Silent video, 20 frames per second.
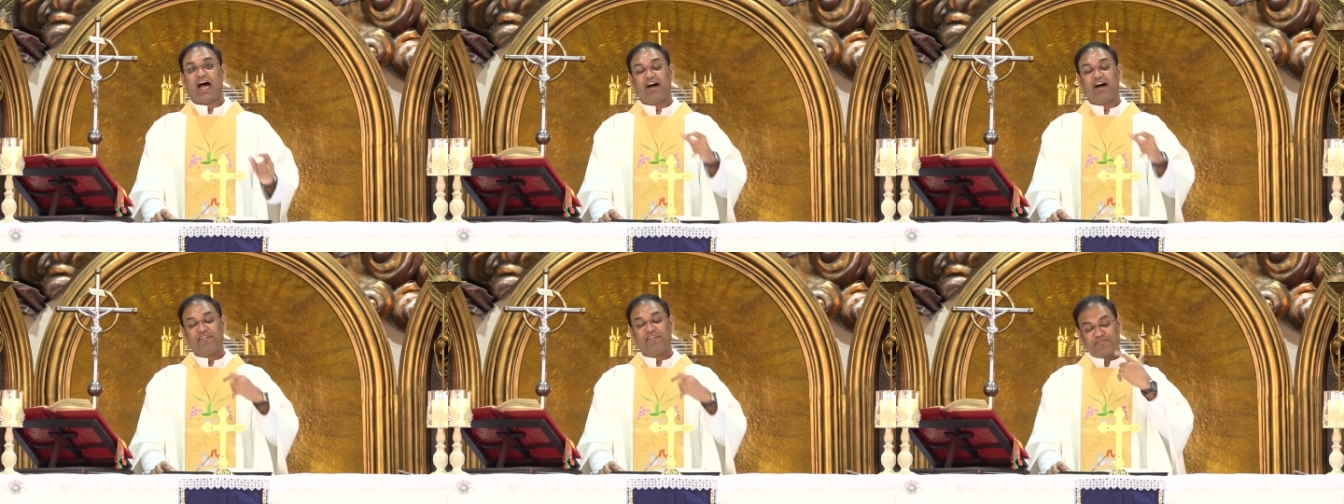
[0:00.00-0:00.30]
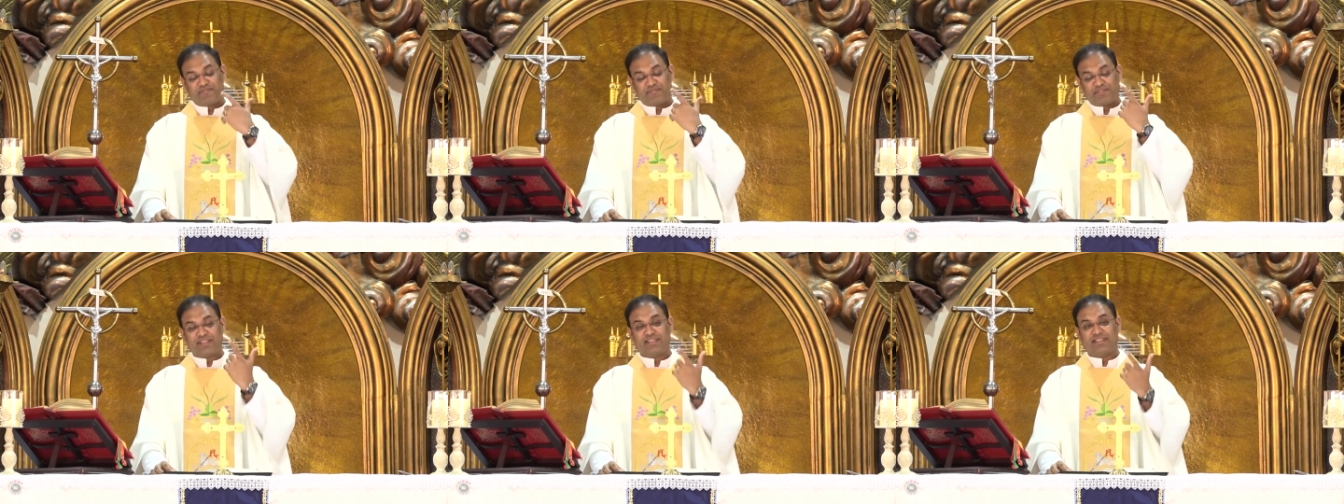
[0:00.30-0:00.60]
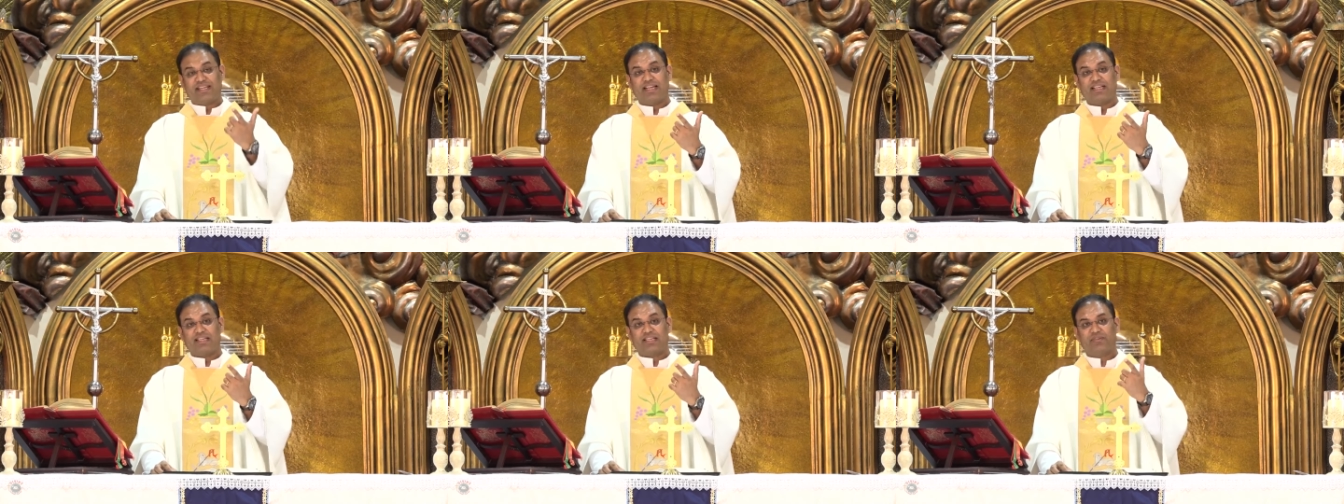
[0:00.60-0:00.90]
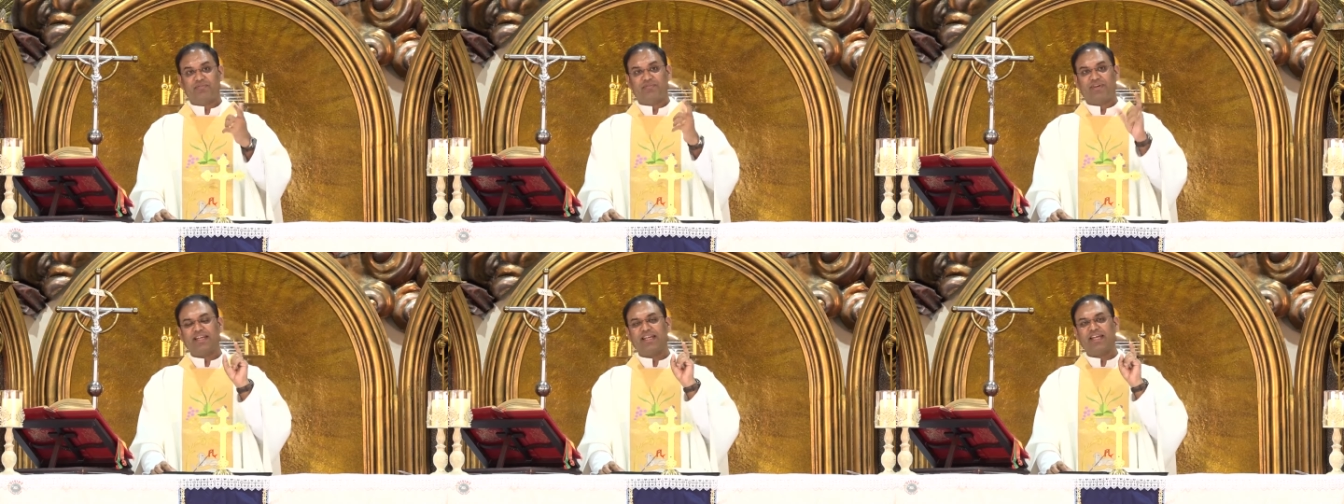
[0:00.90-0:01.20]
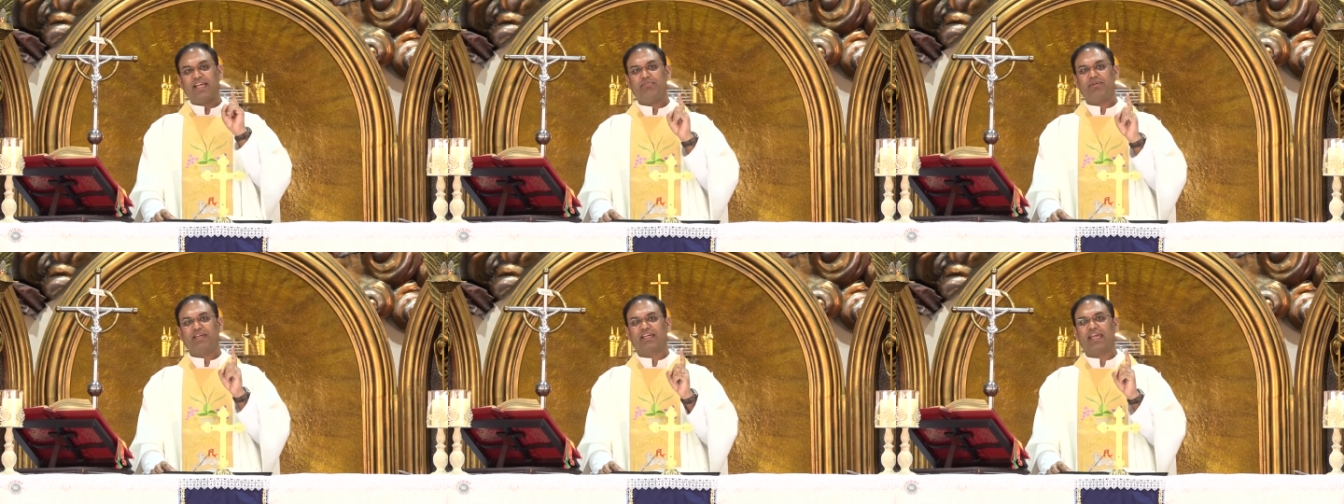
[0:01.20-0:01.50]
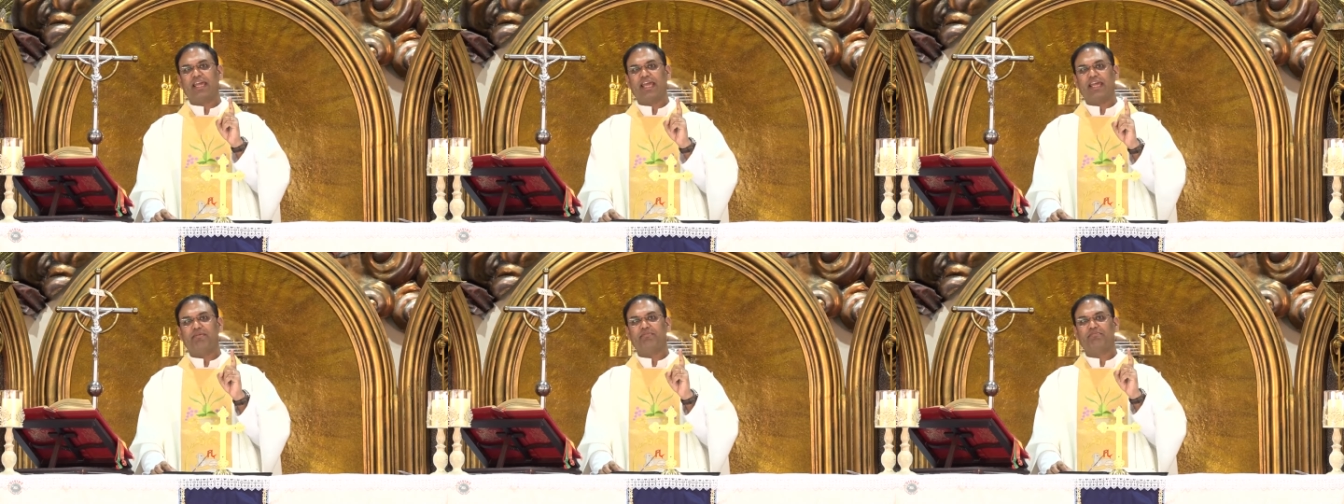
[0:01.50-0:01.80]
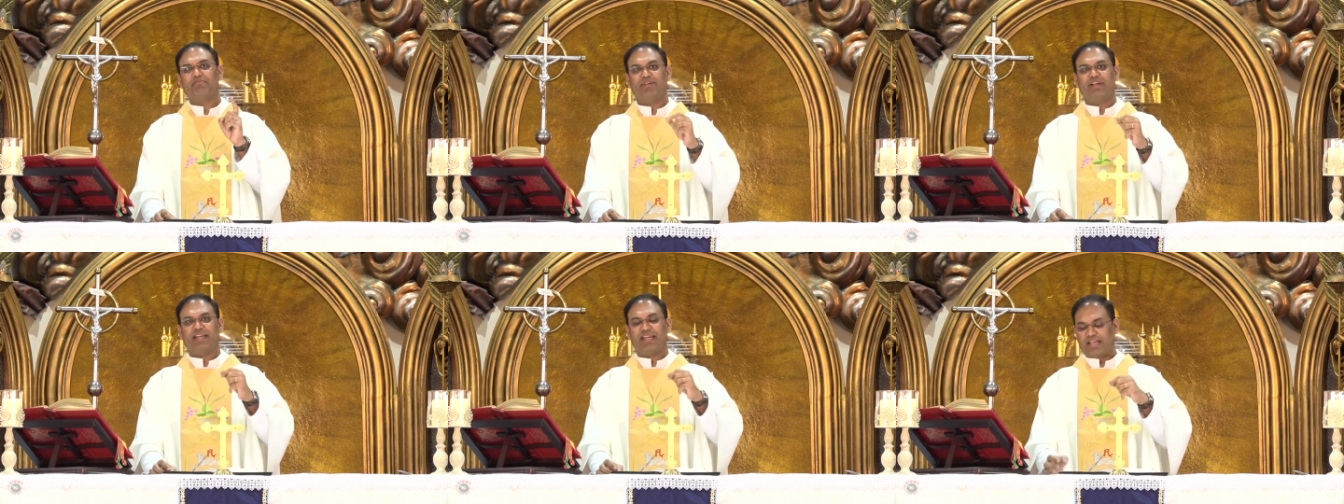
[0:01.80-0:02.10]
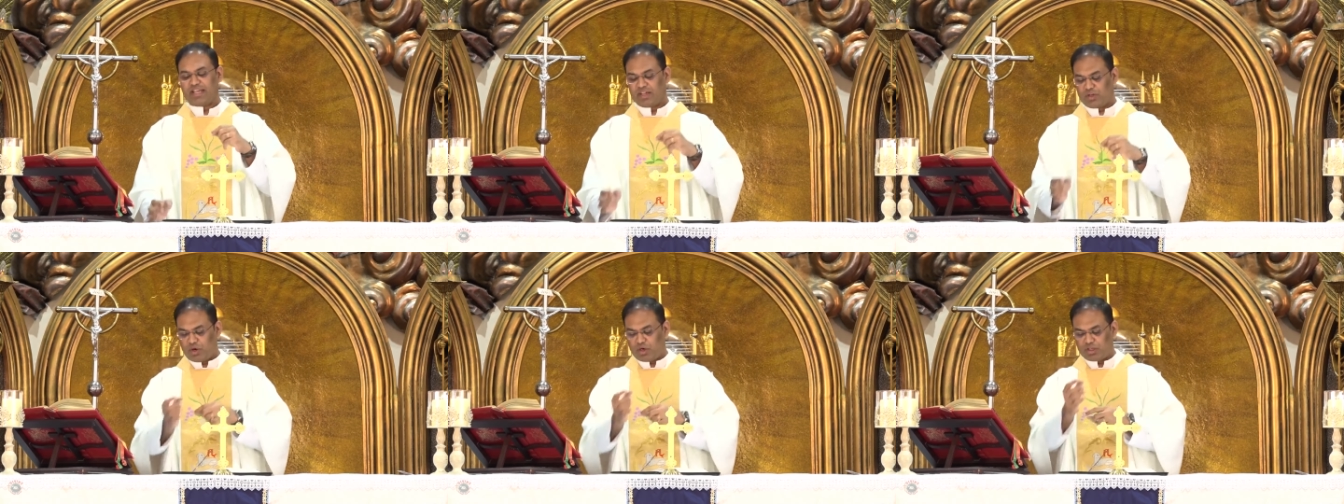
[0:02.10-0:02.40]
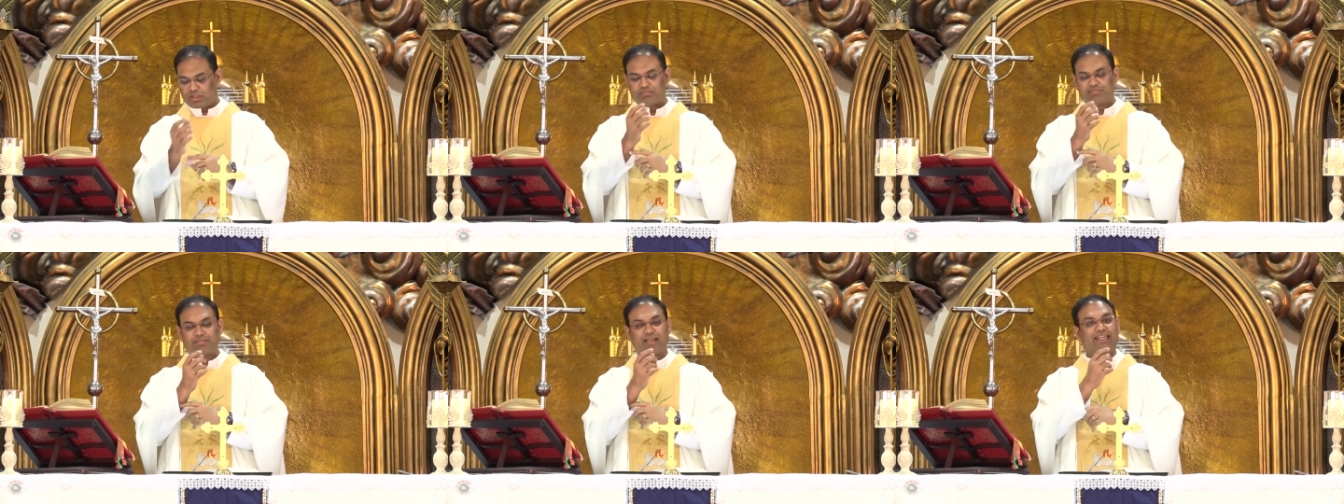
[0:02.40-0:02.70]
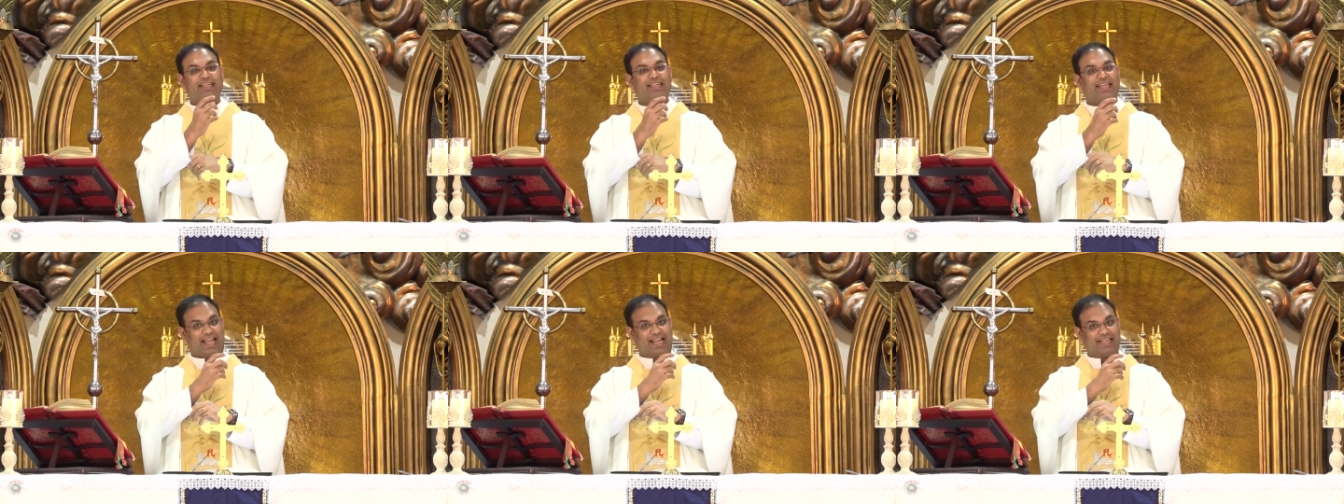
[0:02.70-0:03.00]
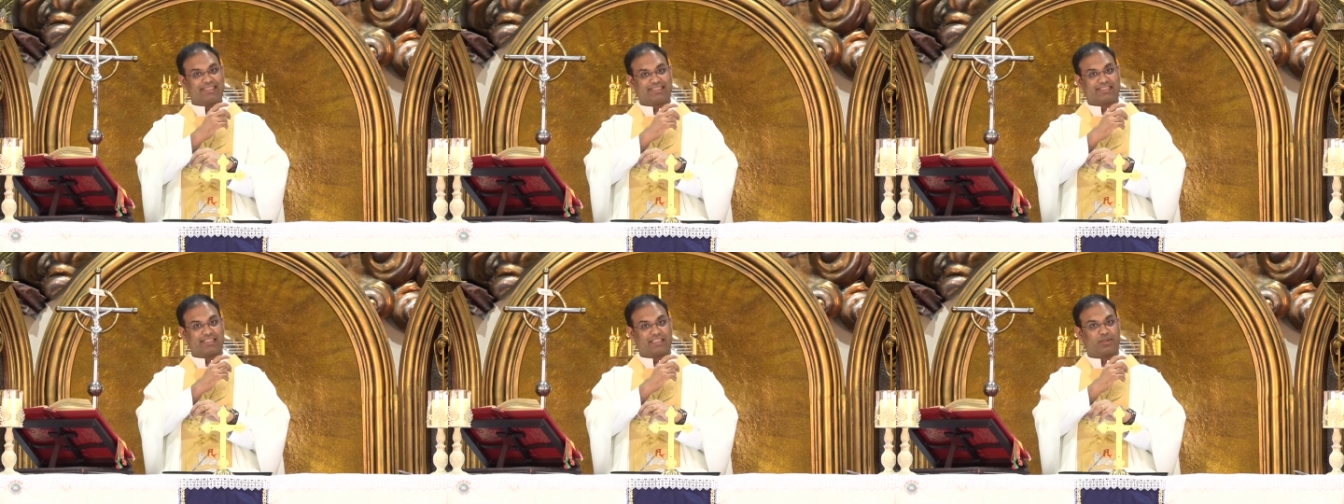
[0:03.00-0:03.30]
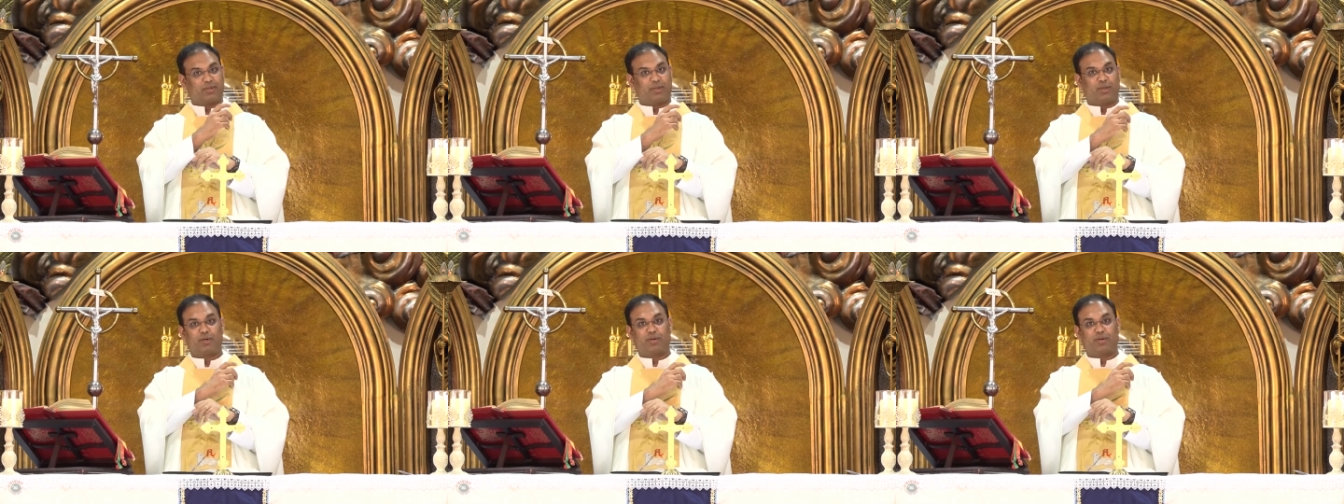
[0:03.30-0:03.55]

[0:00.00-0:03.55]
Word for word: after that, when I became, when I got my cassock,